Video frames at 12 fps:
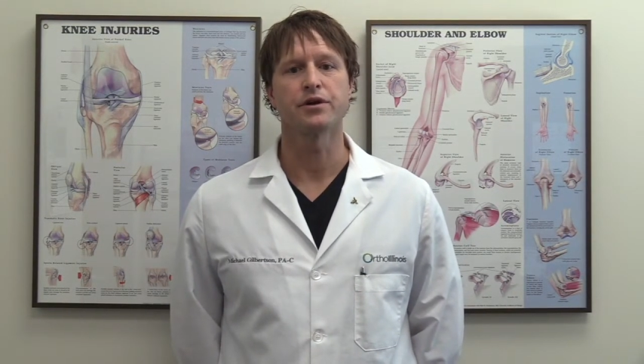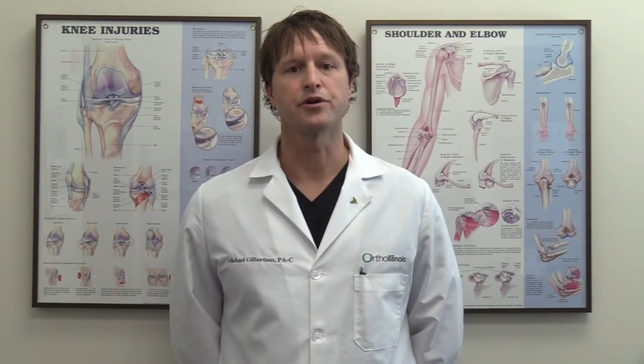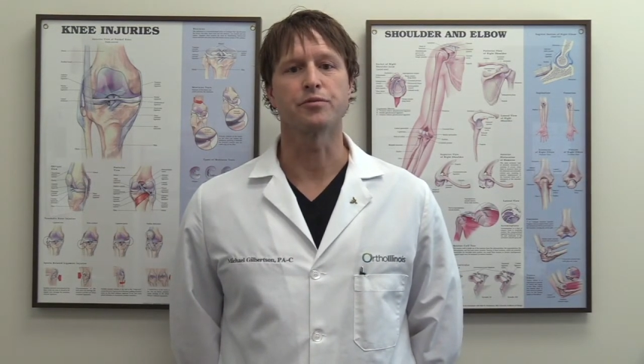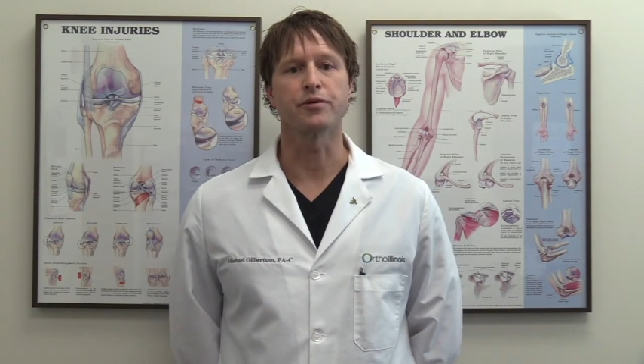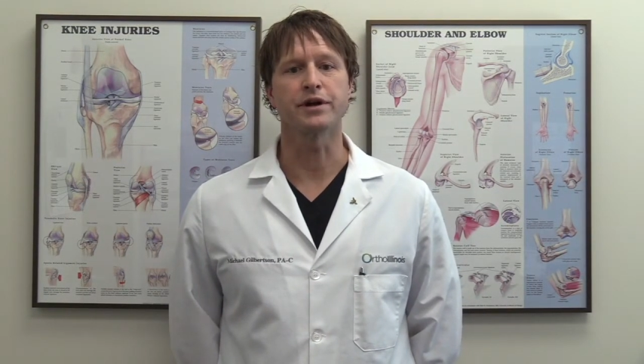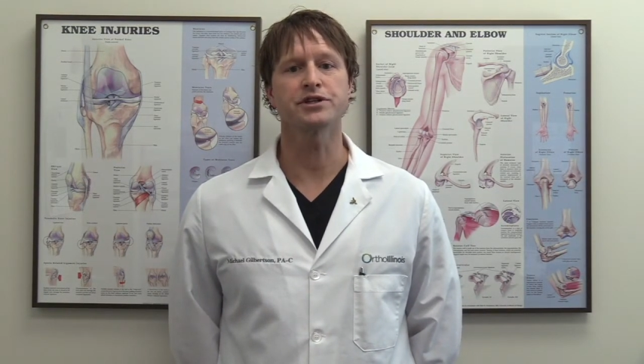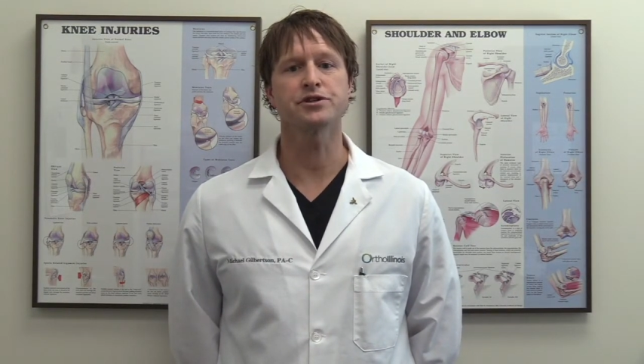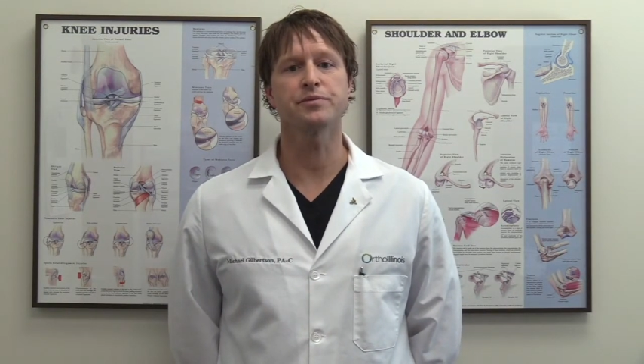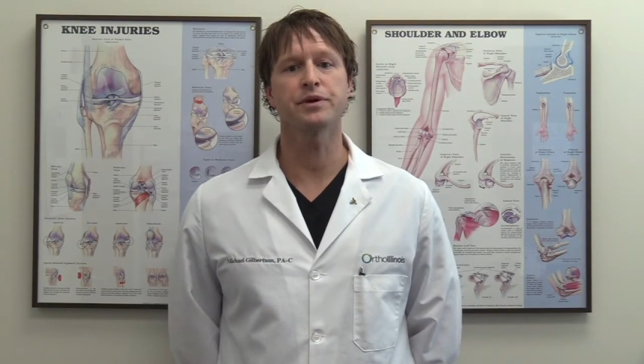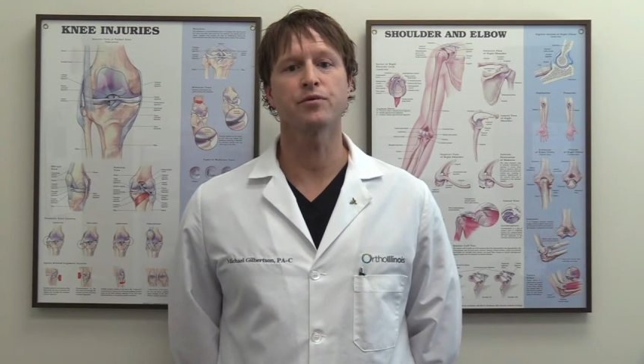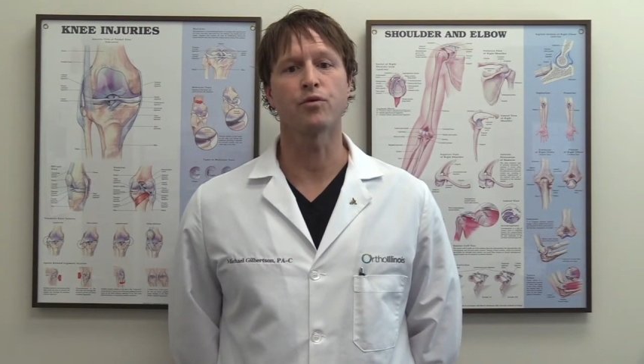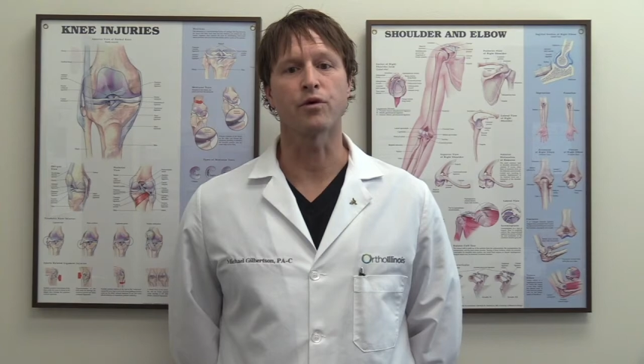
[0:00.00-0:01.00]
Your brace should
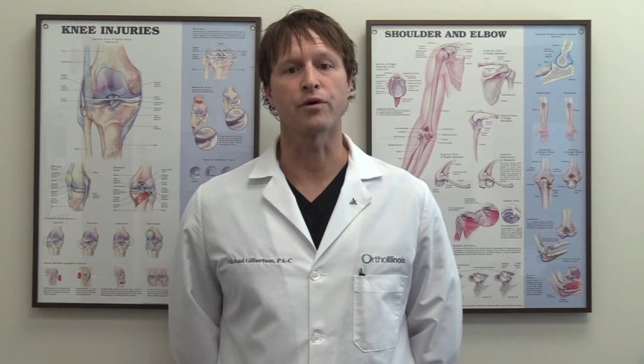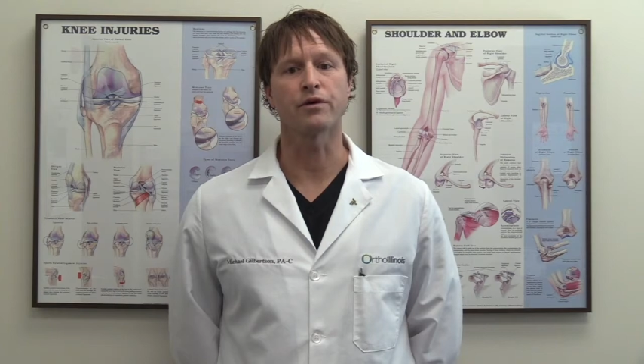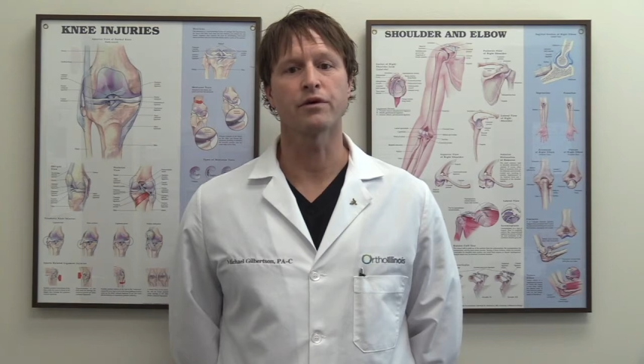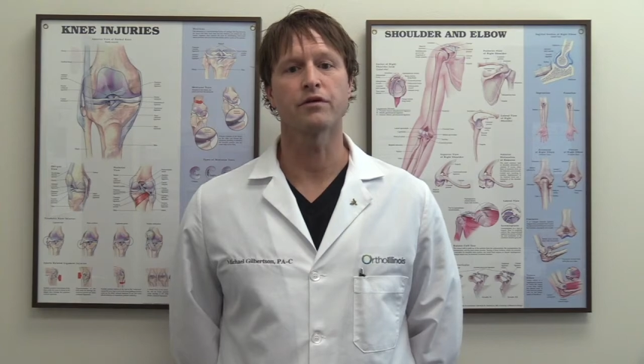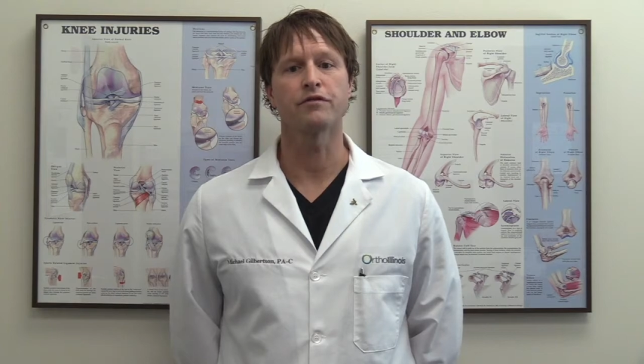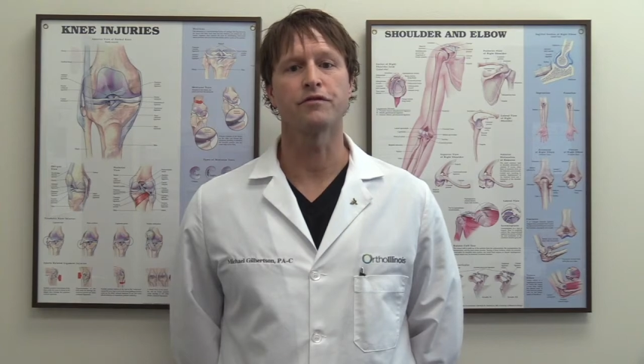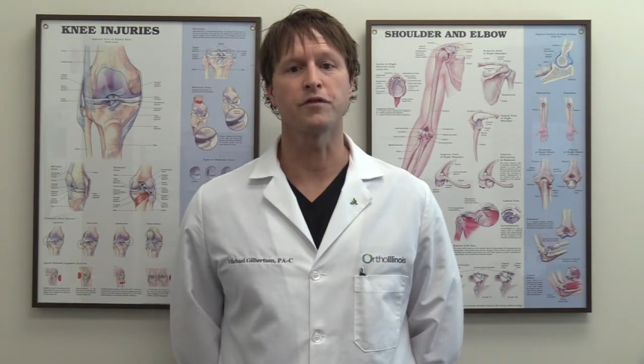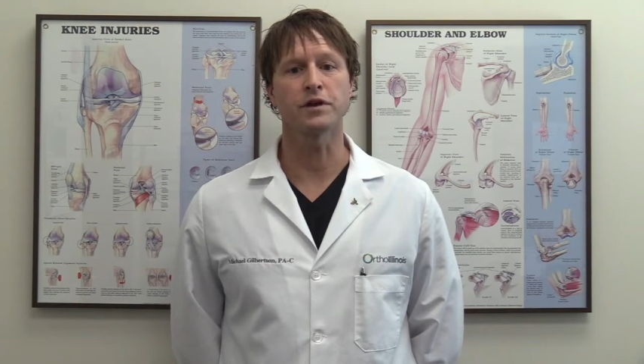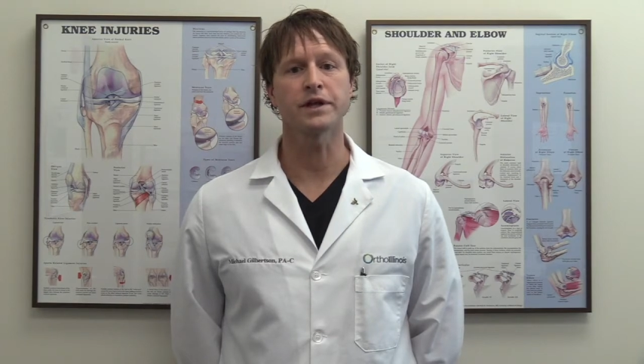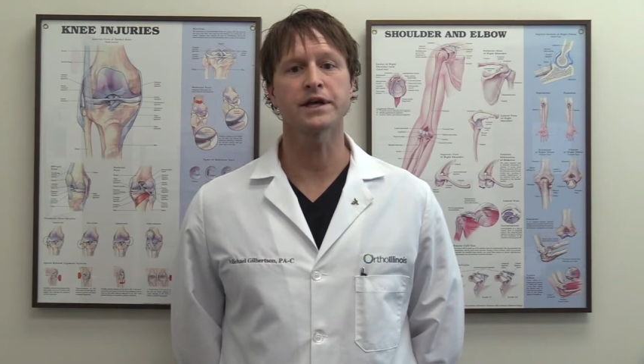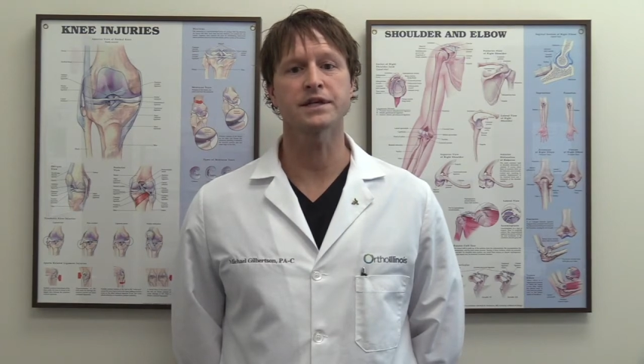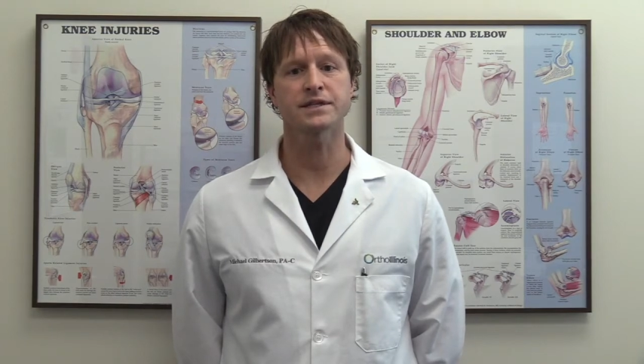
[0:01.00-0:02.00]
be worn
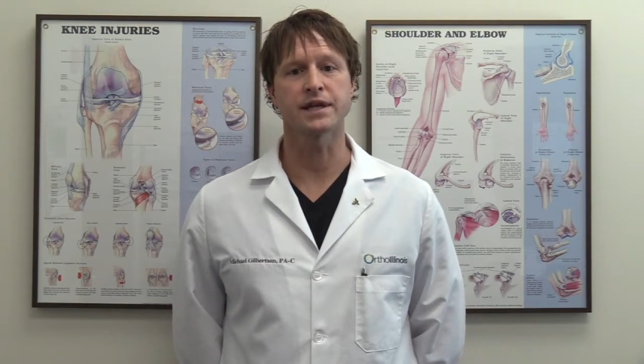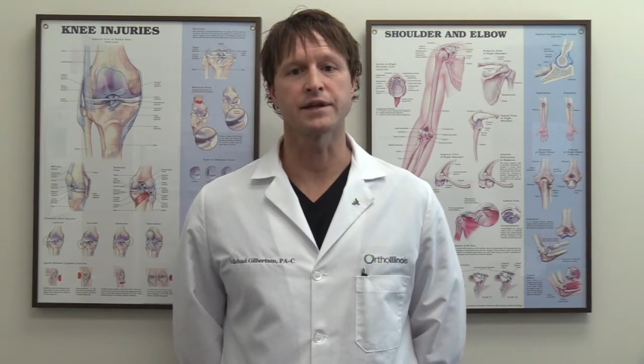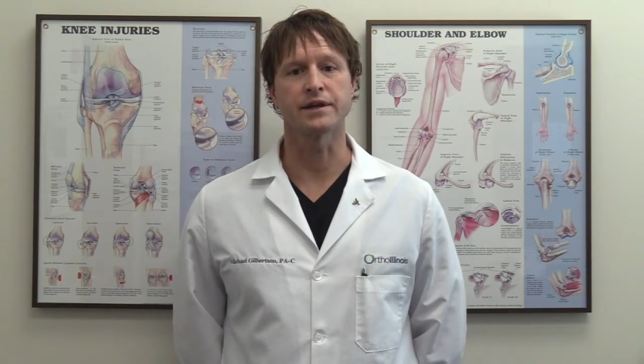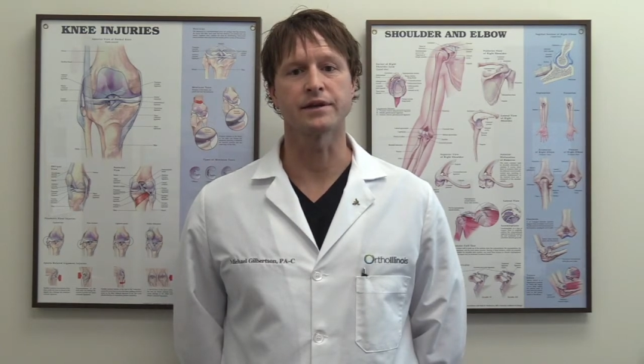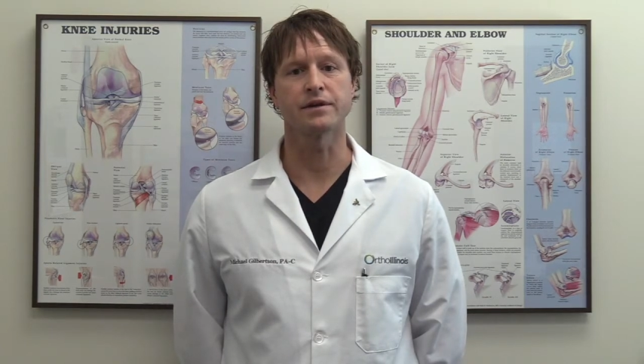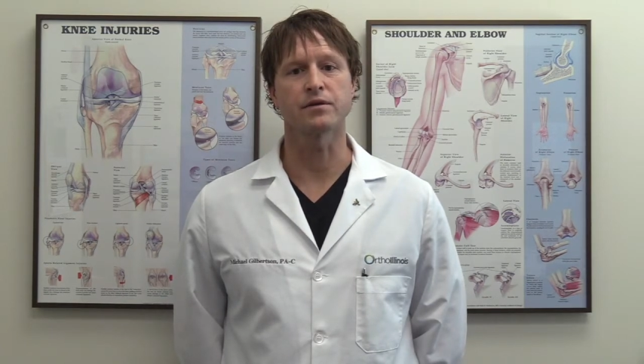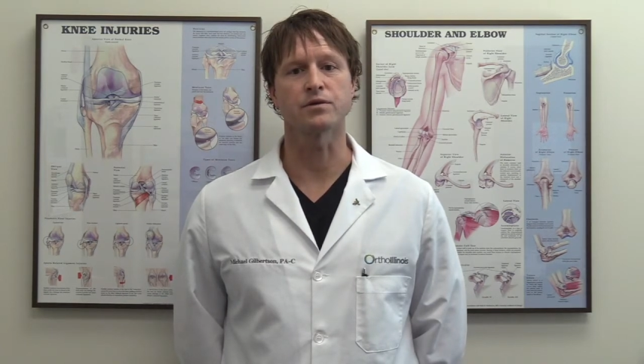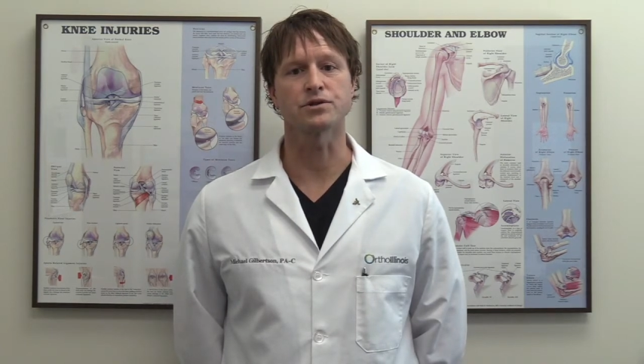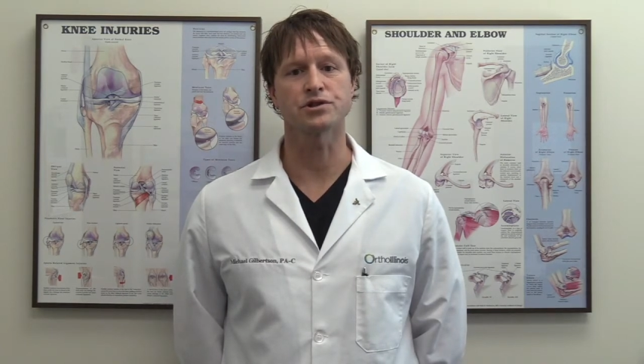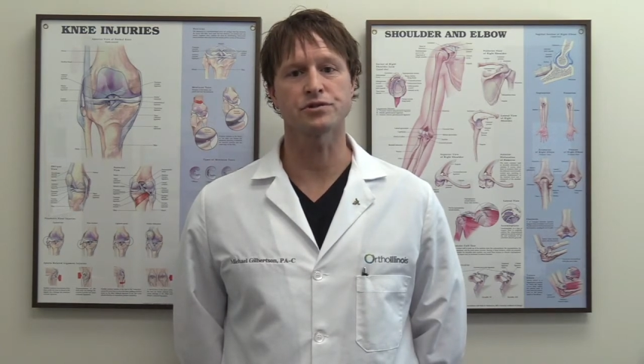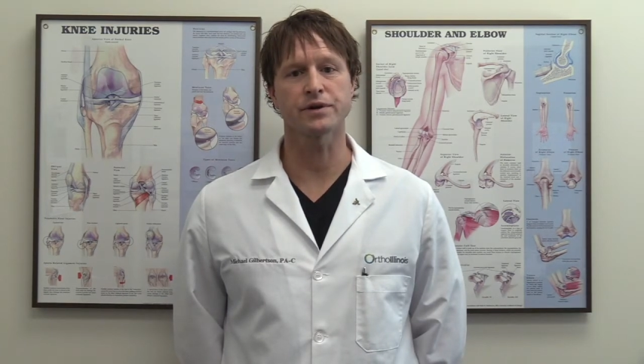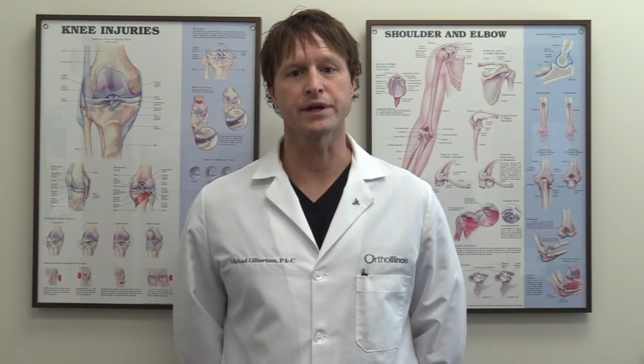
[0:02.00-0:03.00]
fully extended or
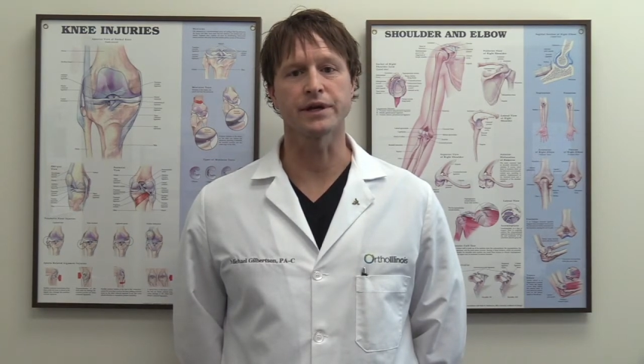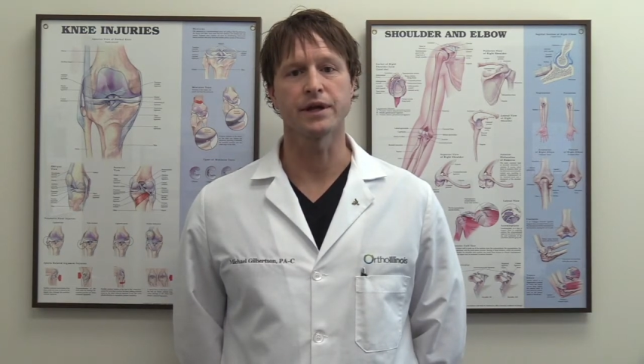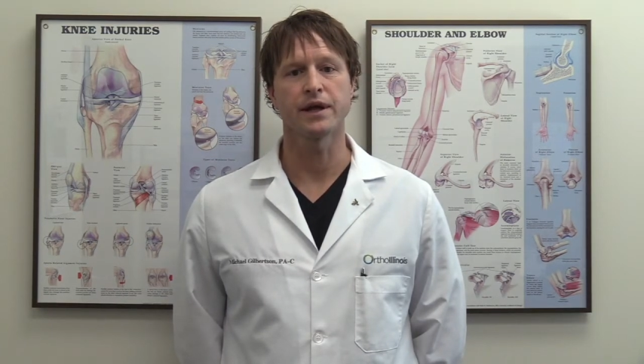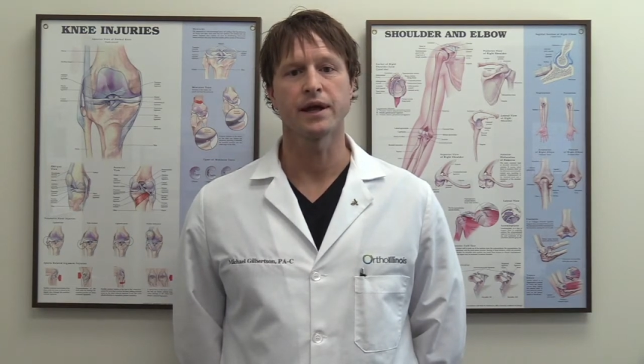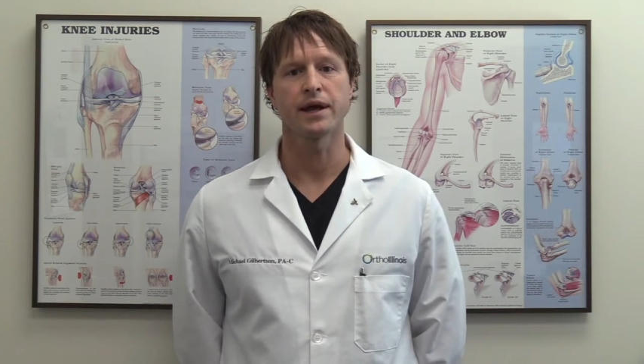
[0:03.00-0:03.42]
straight